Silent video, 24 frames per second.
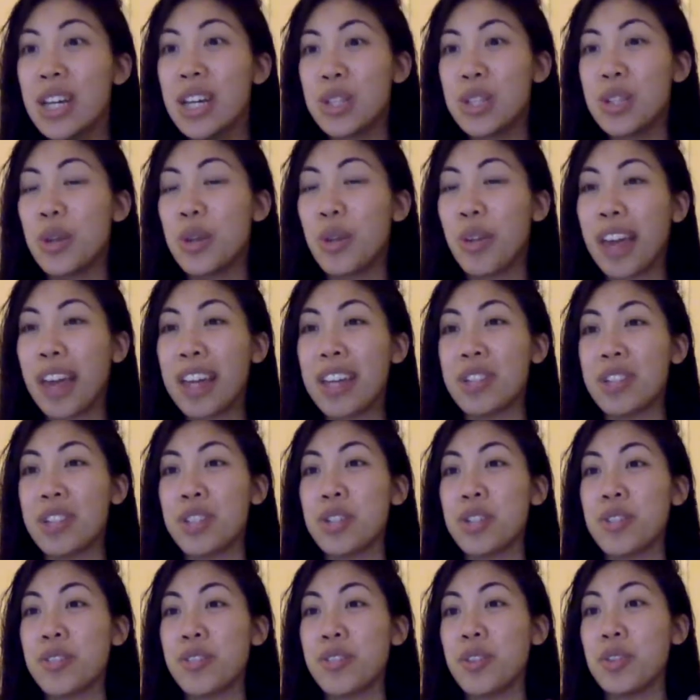so that it
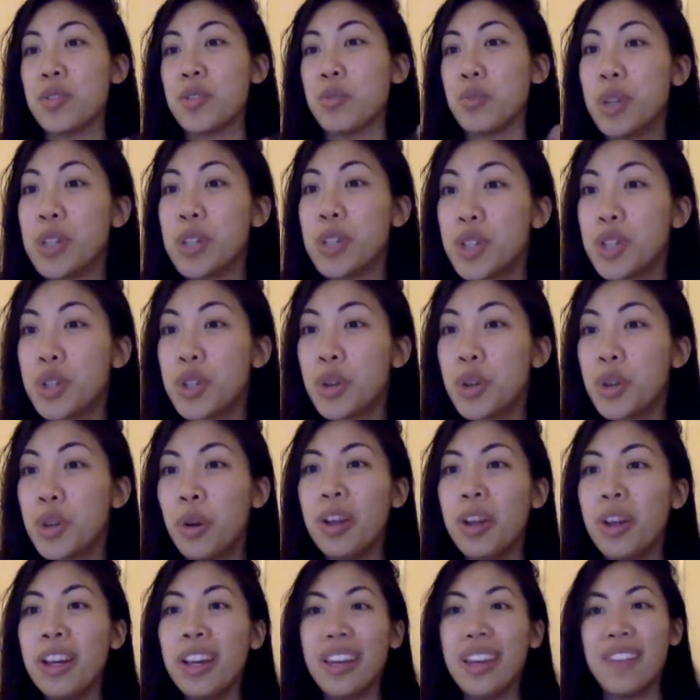just feels
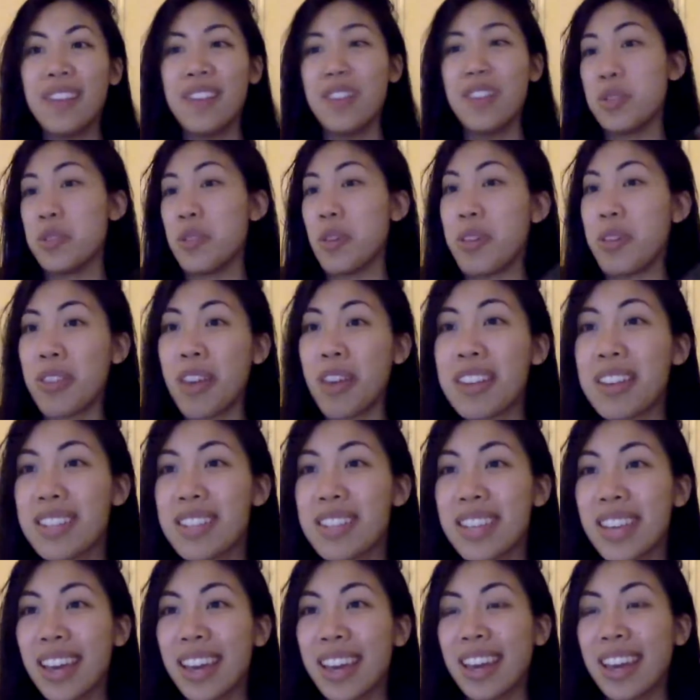original, it feels
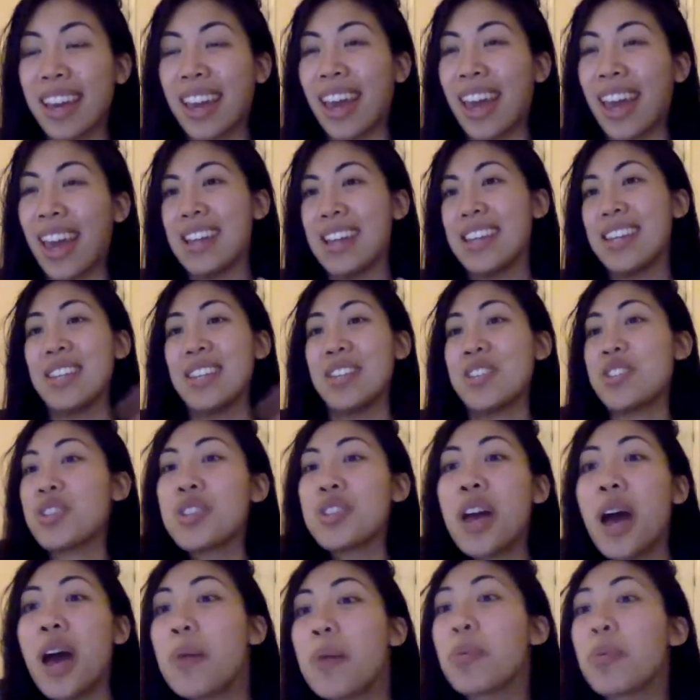authentic, and it's
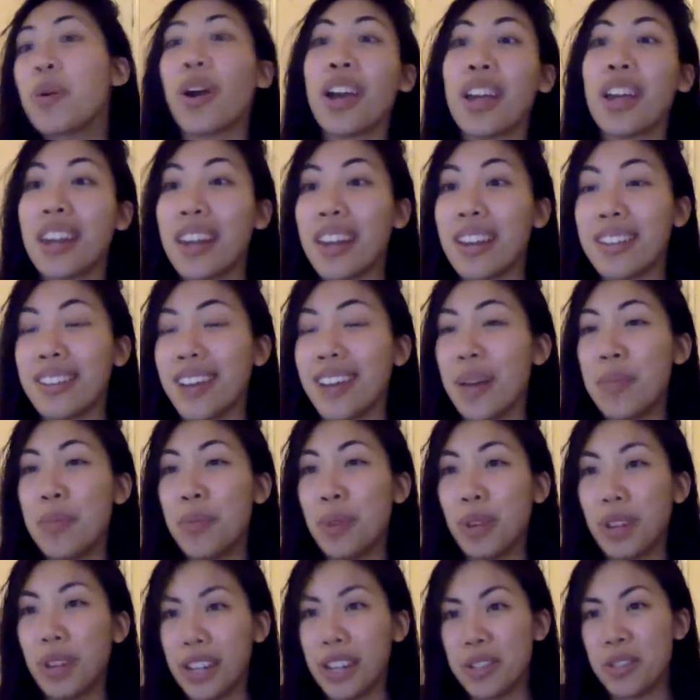just upgrading.
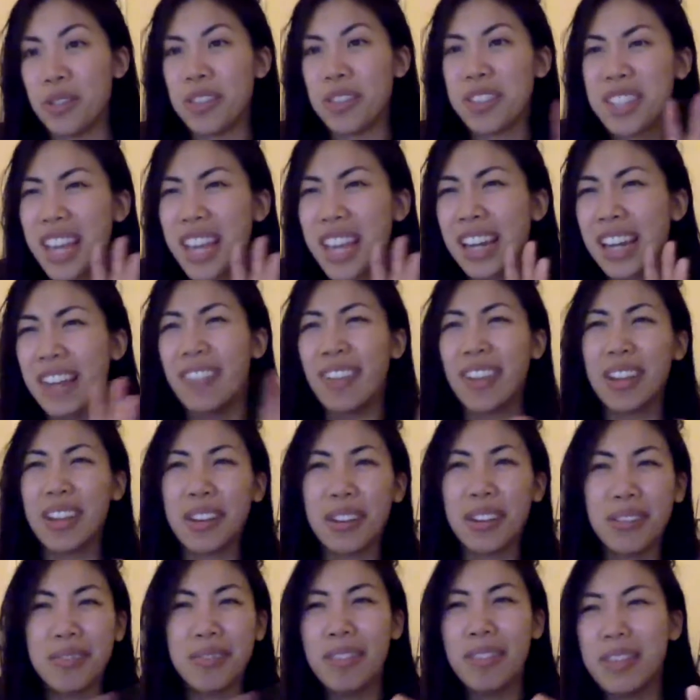So this is kind of
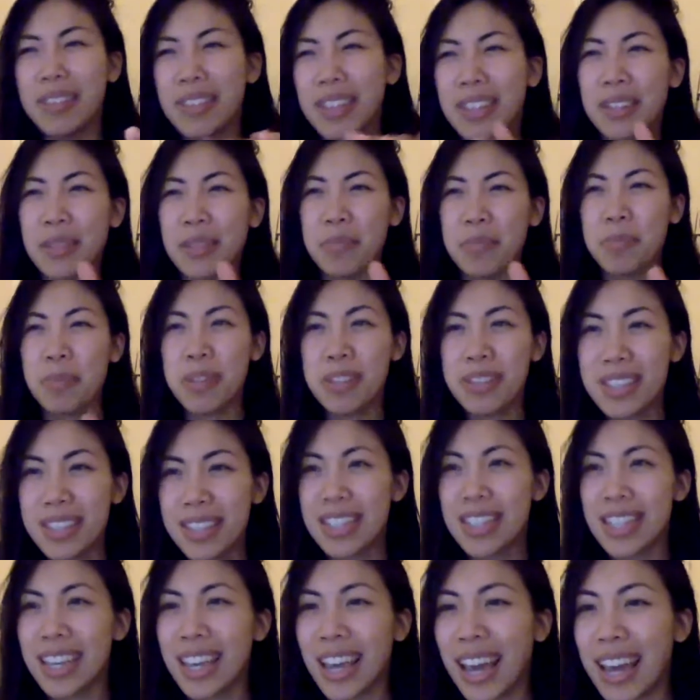like on like the
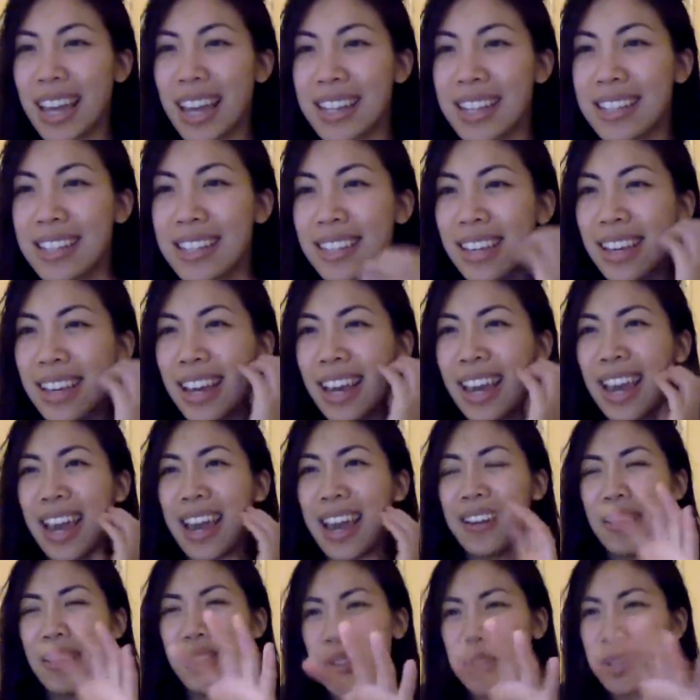businessy end
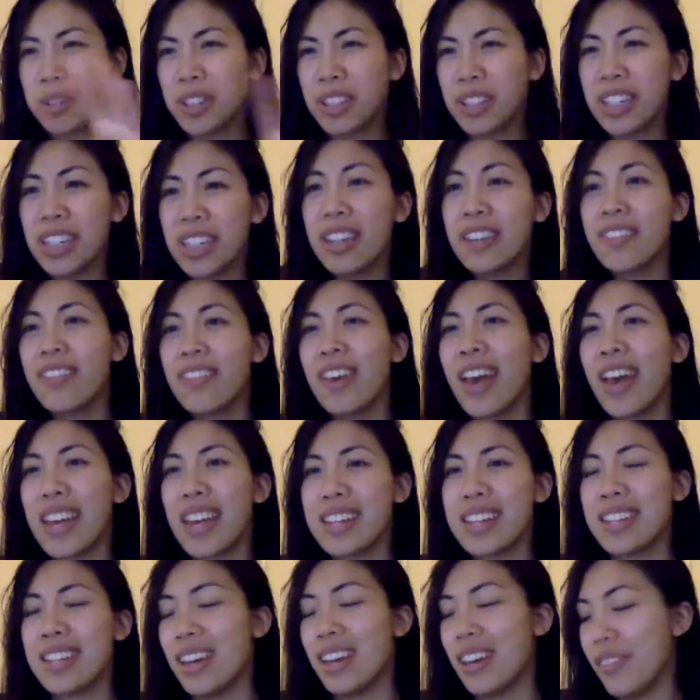and on the creative
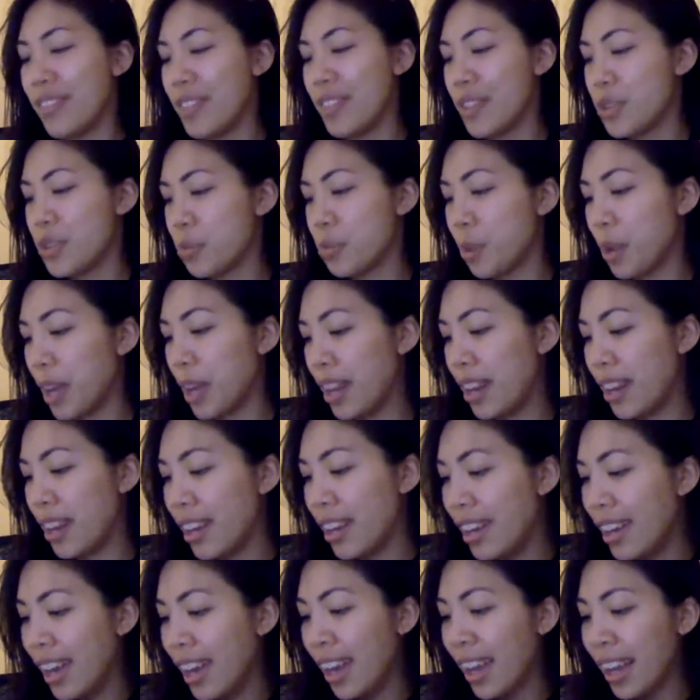end of this win.
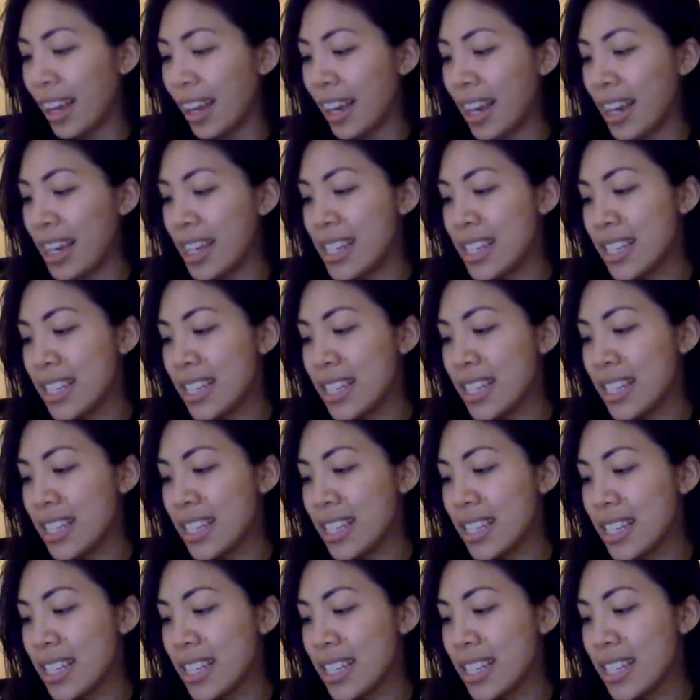And
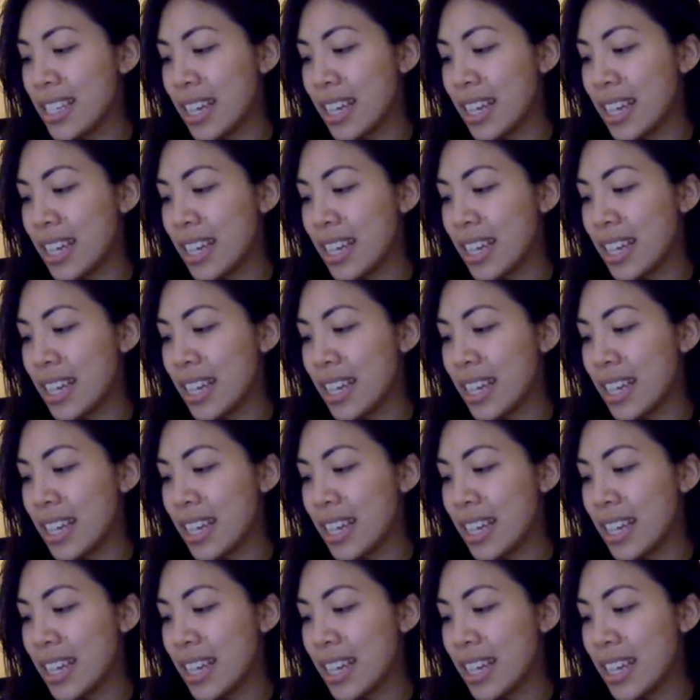she